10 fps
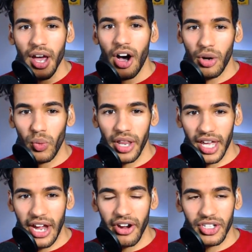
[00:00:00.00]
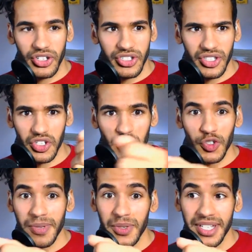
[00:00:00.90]
on one of the characters and then choose
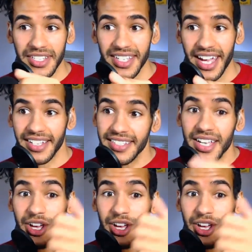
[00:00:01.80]
between 6.